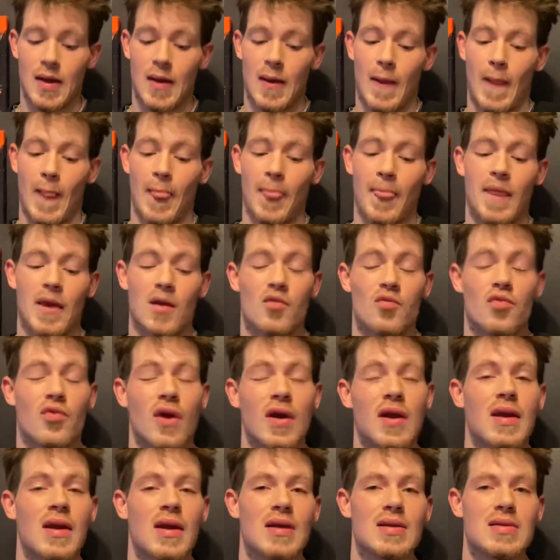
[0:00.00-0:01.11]
And then
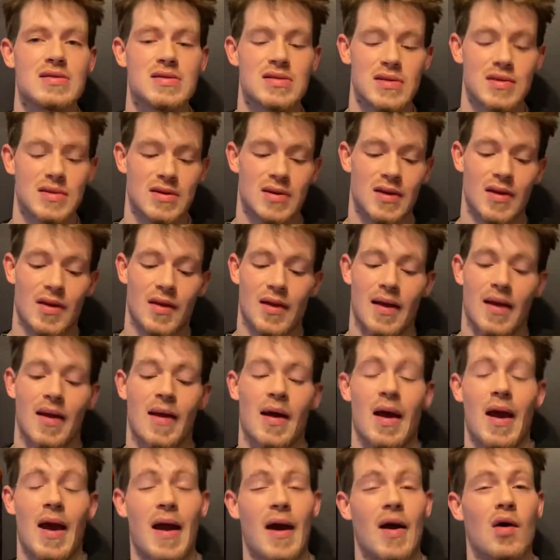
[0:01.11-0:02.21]
Rennes
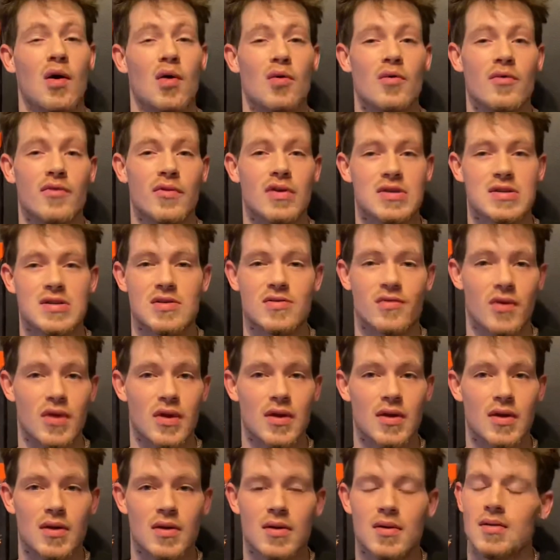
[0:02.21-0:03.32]
at home versus Sevilla.
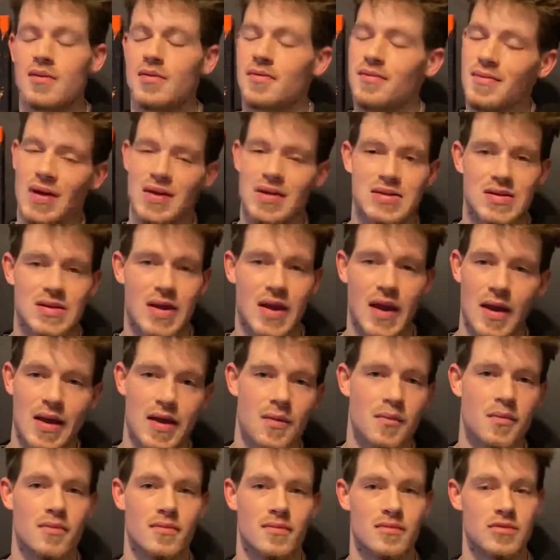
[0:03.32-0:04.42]
That's a game
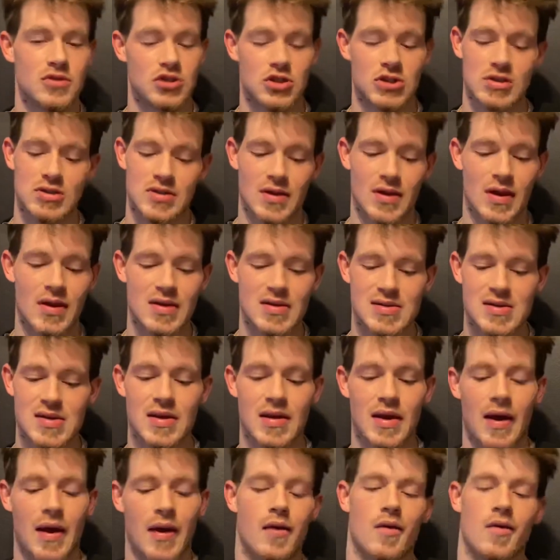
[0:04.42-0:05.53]
just like Zenit
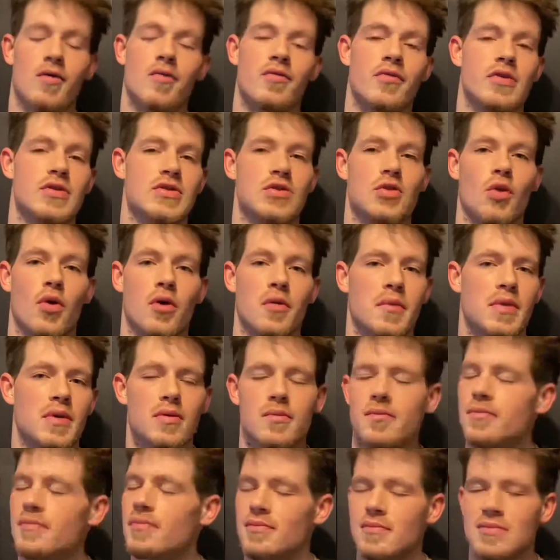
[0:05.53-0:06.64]
at home versus Dortmund.
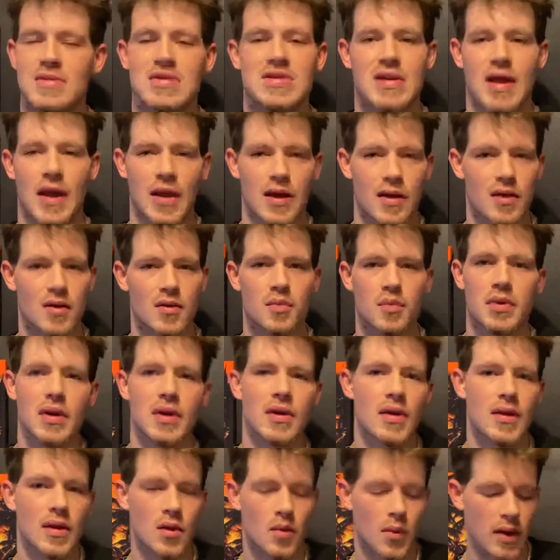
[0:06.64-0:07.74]
Staying completely
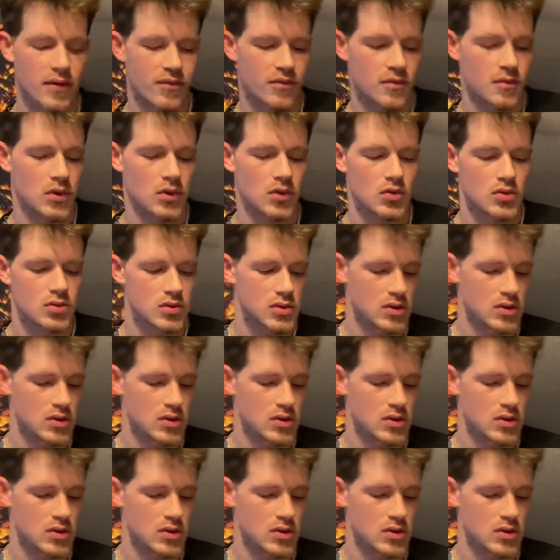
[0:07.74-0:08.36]
away from those.